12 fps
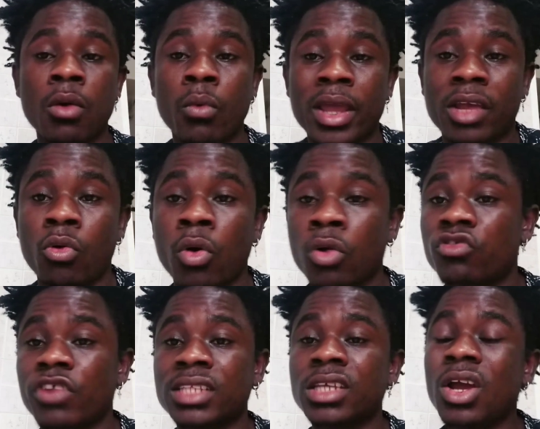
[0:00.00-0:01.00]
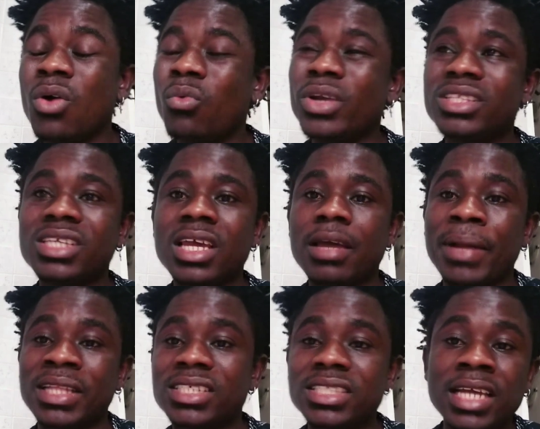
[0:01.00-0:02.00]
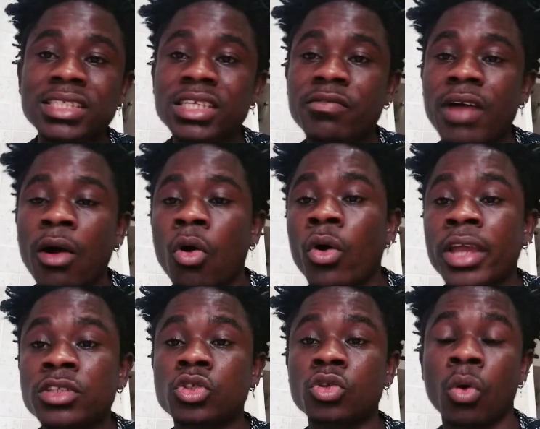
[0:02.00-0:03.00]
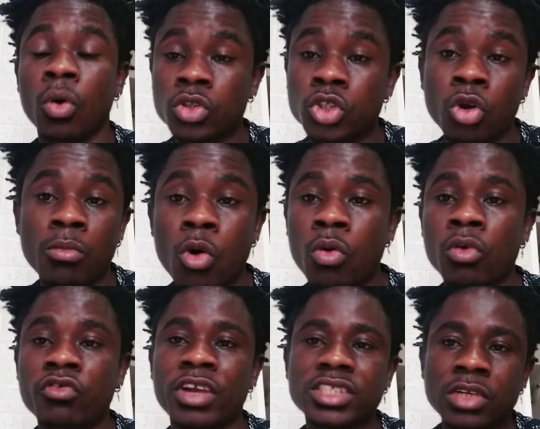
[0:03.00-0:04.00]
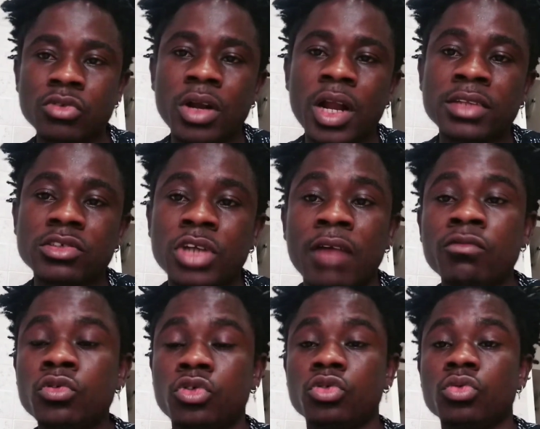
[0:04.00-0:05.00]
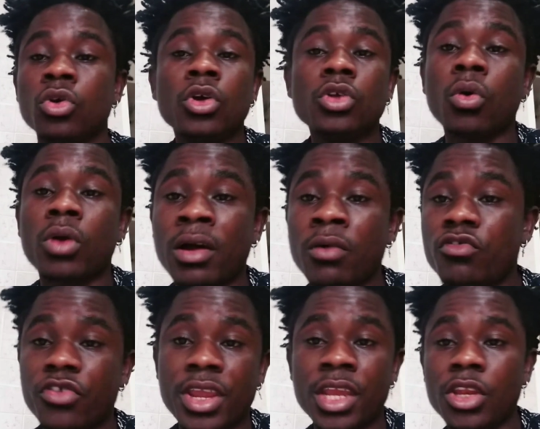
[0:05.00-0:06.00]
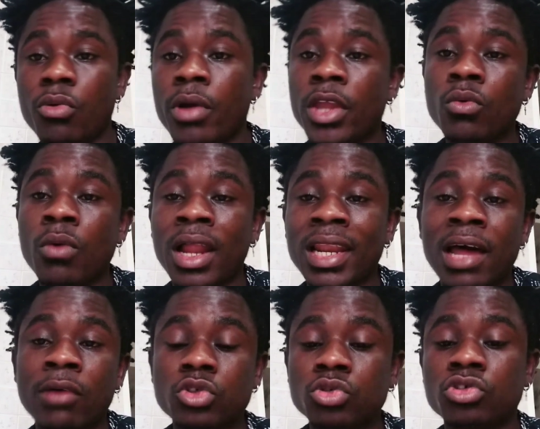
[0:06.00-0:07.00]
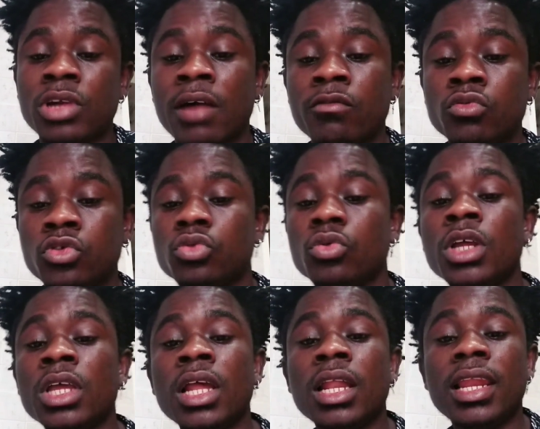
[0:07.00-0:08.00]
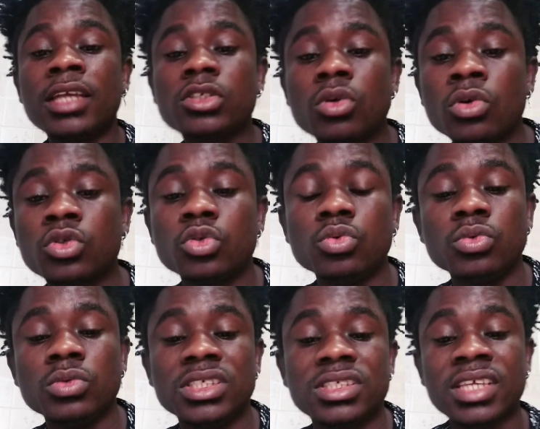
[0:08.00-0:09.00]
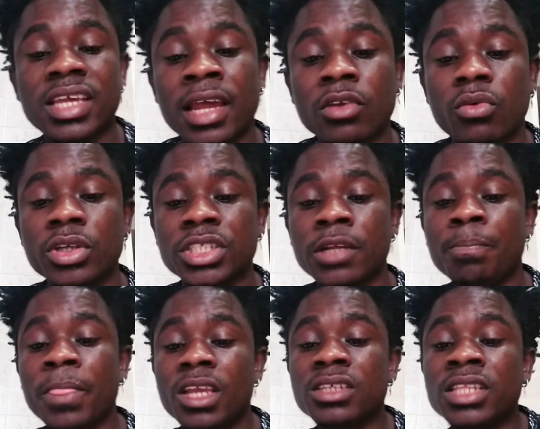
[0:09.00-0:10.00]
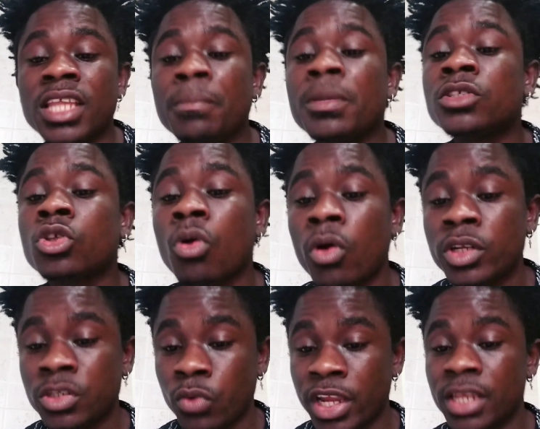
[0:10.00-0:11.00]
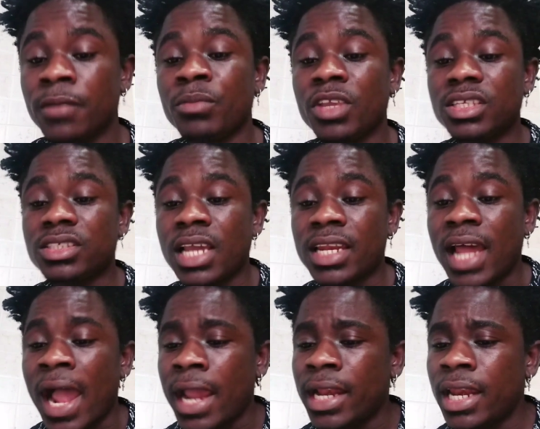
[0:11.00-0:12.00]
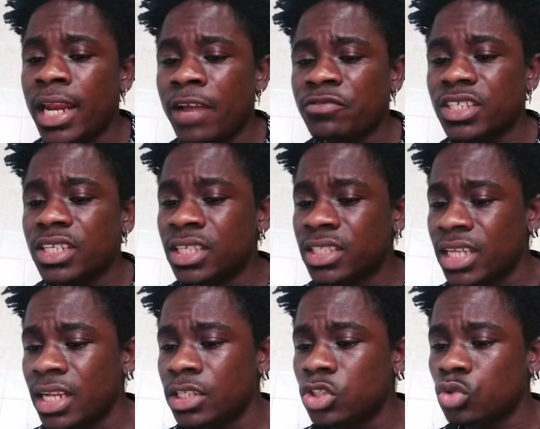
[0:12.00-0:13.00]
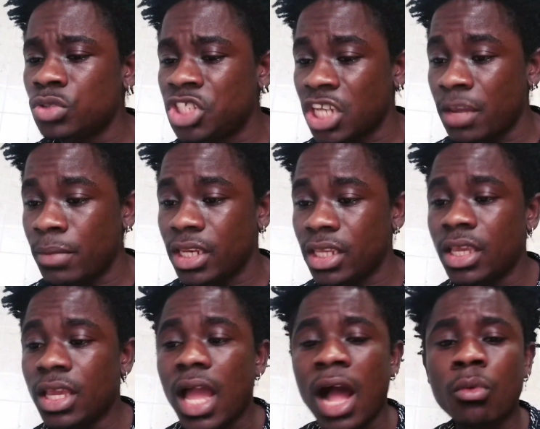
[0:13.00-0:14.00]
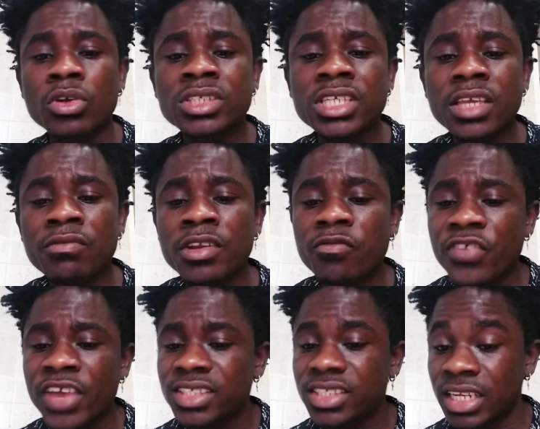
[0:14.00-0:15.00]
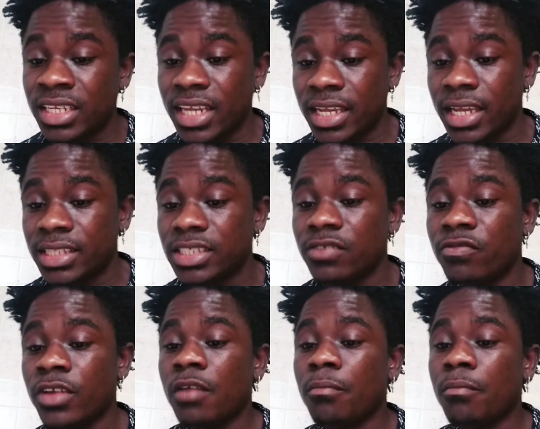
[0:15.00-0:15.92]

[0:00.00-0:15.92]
work contract with Partita Diva or autonomous contract, and you can travel to your country anywhere you are allowed to travel to. Let's go to the second question. His name is Godwin. He said, I left Italy to Germany. I was given first negative,